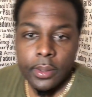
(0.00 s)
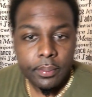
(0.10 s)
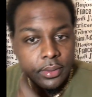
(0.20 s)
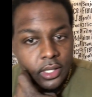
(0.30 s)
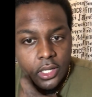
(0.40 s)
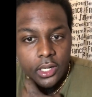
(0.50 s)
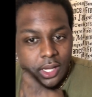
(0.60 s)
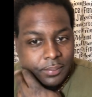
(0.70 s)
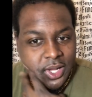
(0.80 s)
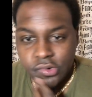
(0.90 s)
But
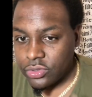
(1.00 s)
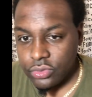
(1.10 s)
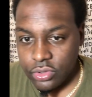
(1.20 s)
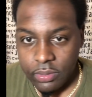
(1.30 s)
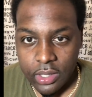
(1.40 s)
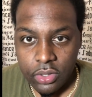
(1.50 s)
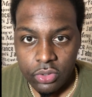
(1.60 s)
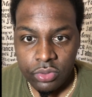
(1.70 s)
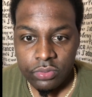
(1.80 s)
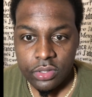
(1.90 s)
I'm not gonna use all my
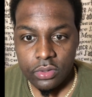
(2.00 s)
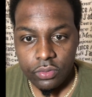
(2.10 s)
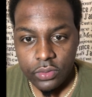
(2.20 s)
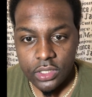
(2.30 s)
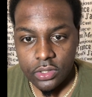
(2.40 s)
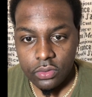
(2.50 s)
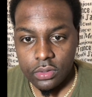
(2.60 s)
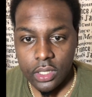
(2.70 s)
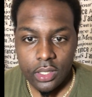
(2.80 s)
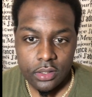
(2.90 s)
comb, so we just gonna
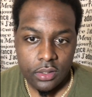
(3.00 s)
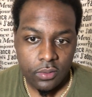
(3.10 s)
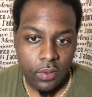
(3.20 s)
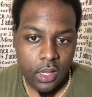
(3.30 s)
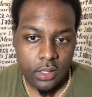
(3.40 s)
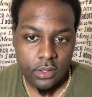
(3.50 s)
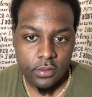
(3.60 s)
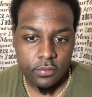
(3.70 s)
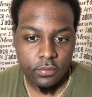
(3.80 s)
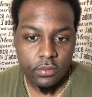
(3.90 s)
get into the wash.
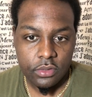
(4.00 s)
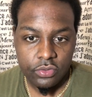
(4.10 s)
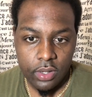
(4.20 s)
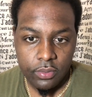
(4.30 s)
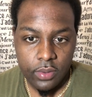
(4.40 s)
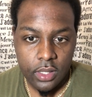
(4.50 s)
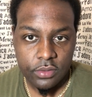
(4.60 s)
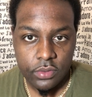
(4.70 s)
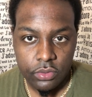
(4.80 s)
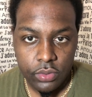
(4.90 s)
Scramble wash
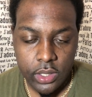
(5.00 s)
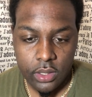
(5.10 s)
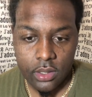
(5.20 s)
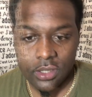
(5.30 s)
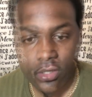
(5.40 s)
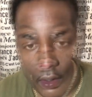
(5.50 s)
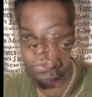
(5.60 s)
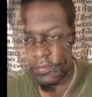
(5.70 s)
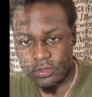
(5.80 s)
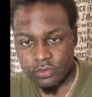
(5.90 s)
real quick. Let's go. So
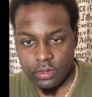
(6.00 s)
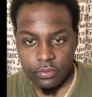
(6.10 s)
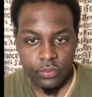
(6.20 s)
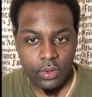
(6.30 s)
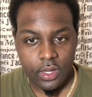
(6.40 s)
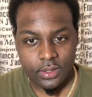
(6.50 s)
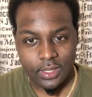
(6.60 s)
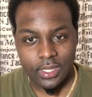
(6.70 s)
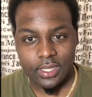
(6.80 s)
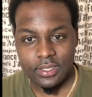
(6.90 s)
for the scramble wash,
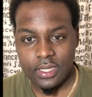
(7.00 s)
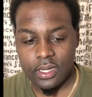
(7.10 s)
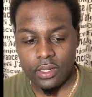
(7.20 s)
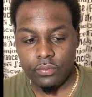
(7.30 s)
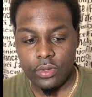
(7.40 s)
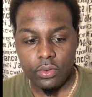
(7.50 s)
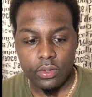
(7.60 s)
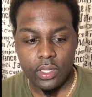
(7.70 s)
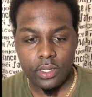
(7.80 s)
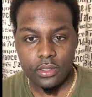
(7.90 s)
like I said, we're gonna
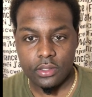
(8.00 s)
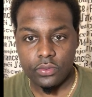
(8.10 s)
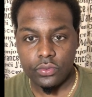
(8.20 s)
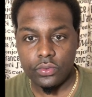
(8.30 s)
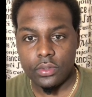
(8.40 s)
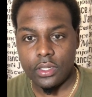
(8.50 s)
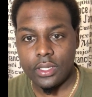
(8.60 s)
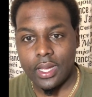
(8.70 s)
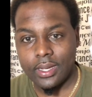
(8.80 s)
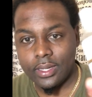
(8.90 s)
get into the
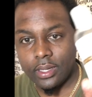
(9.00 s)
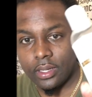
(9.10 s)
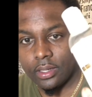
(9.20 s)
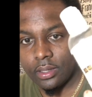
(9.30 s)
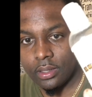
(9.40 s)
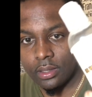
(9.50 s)
Yardane.